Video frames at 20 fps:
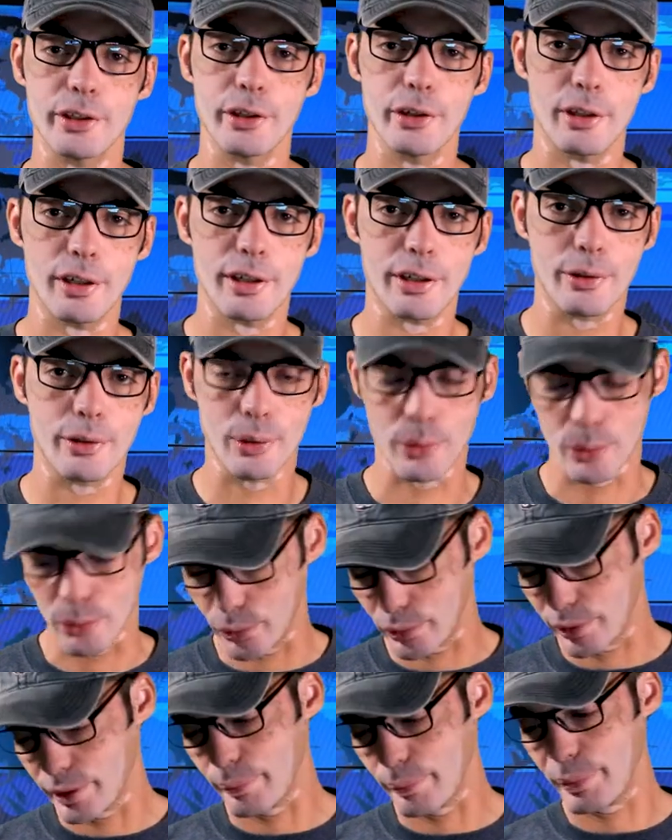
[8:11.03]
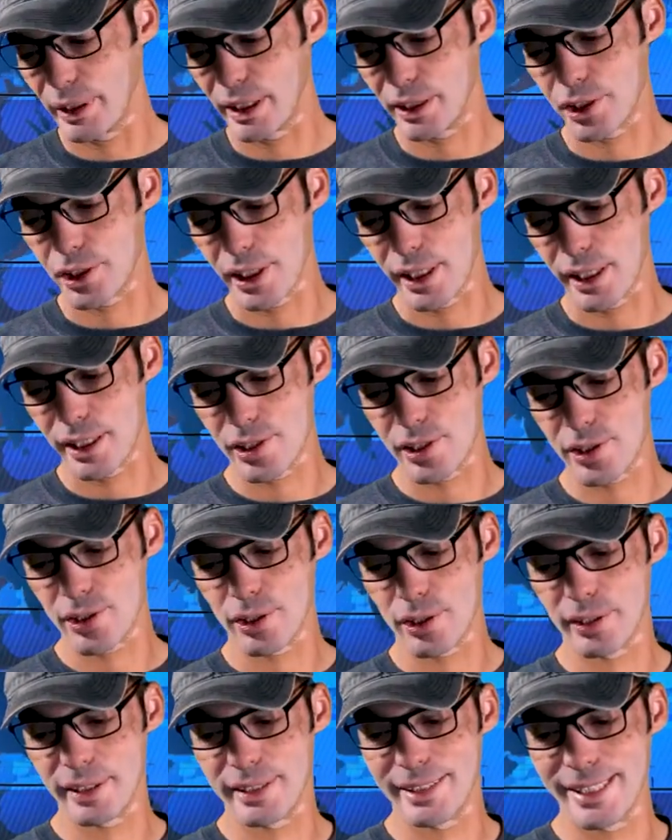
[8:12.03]
the Oracle, the big change is
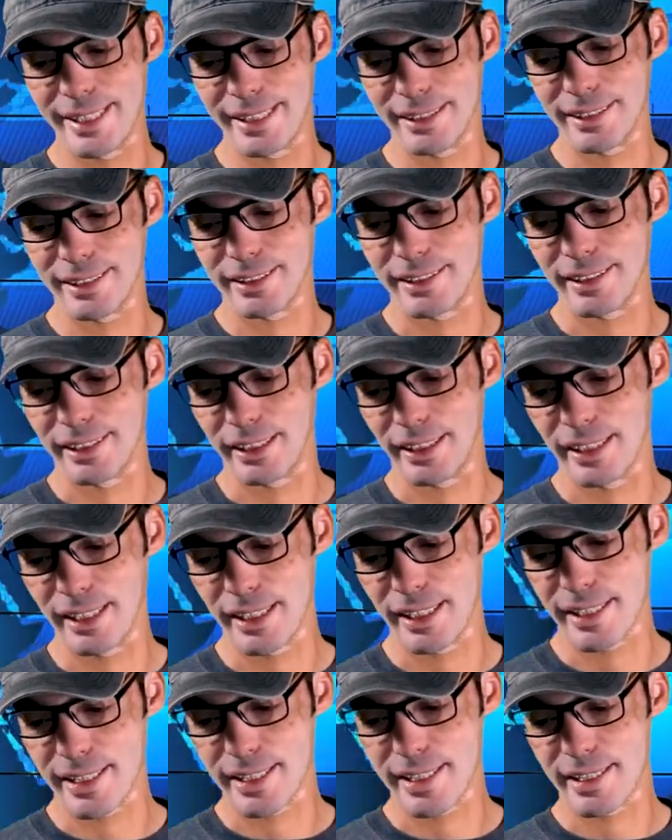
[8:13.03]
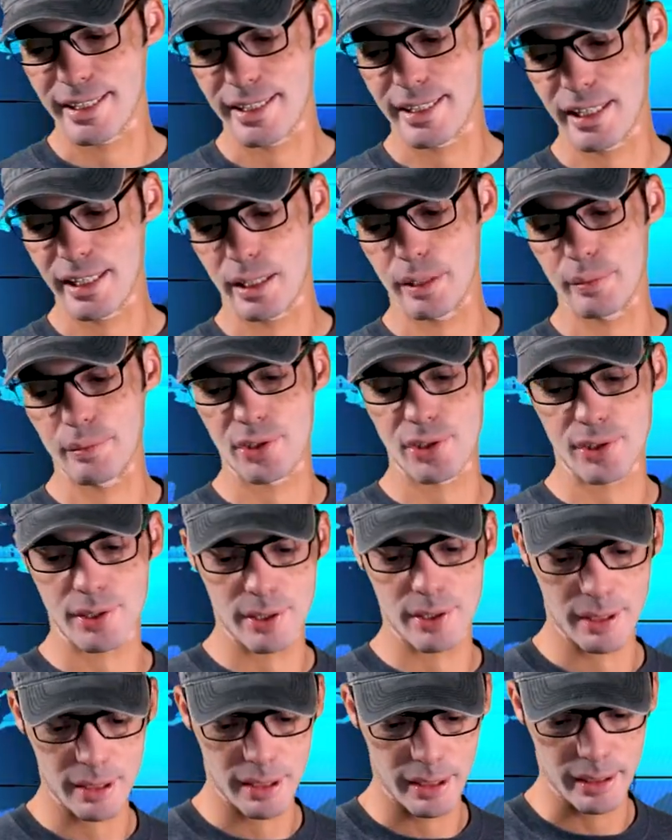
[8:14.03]
on dignity. It
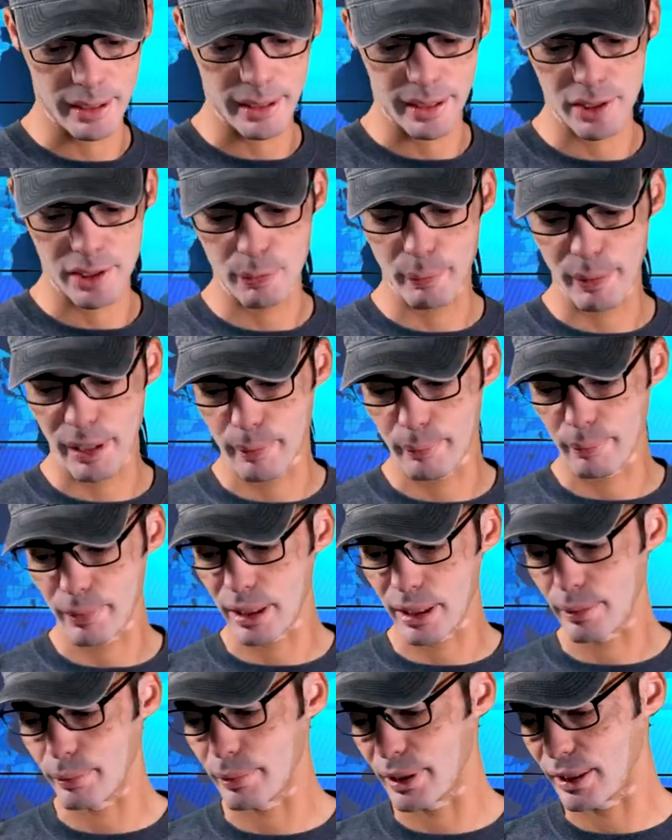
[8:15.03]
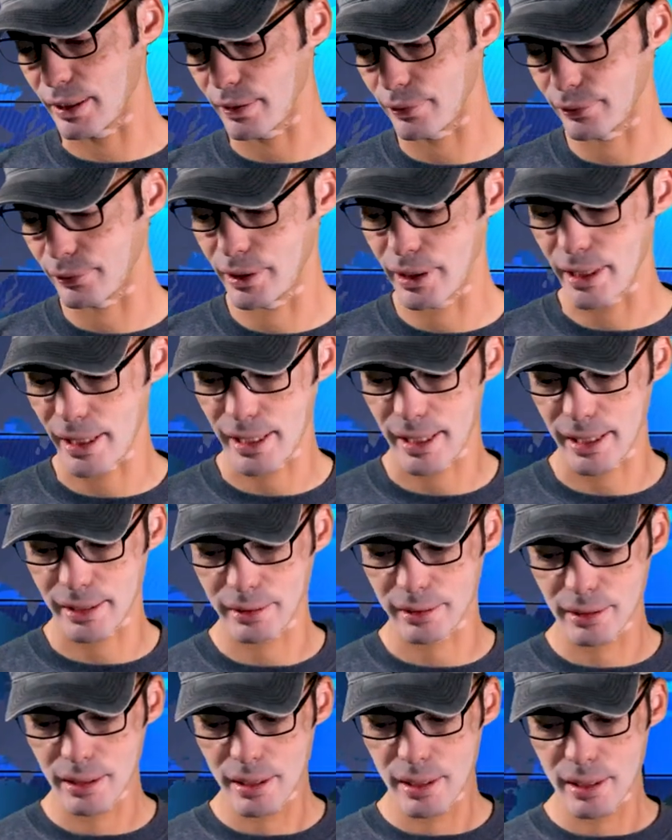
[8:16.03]
seems, and that's by my math,
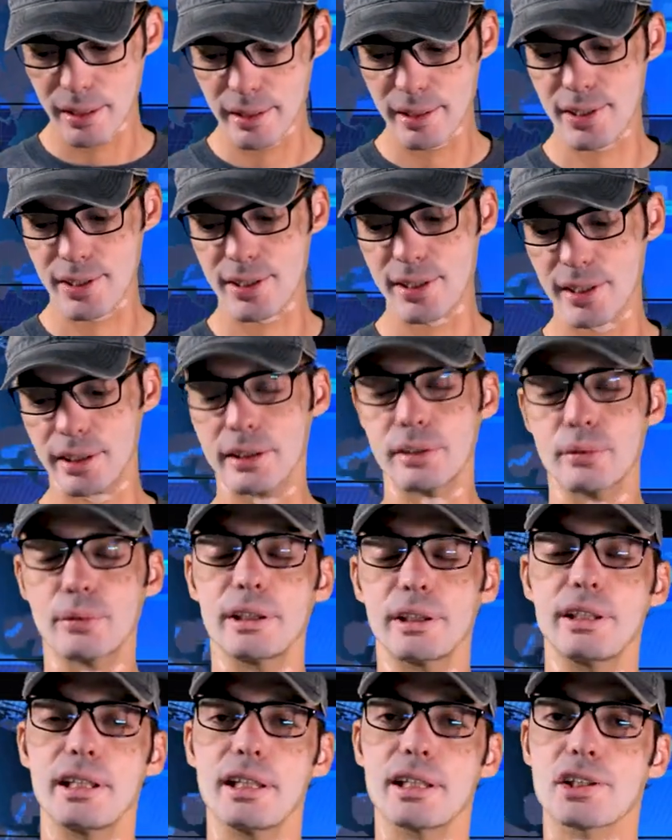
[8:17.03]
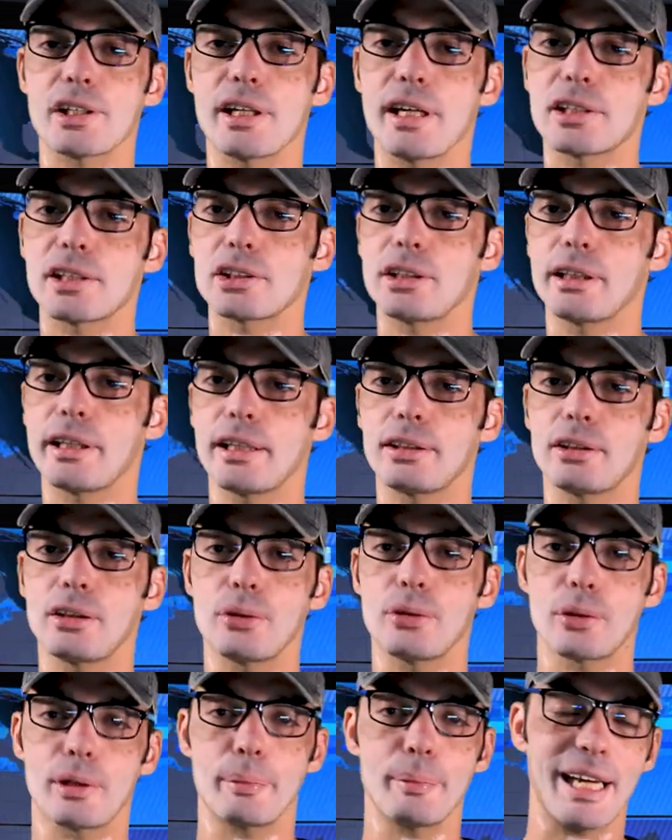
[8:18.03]
that the city reduction actually got
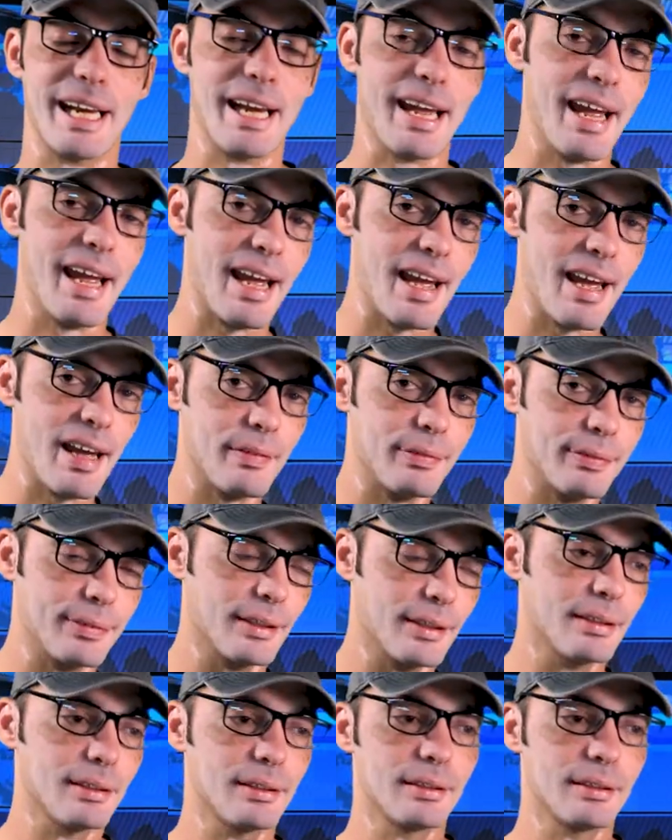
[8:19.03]
lowered by half.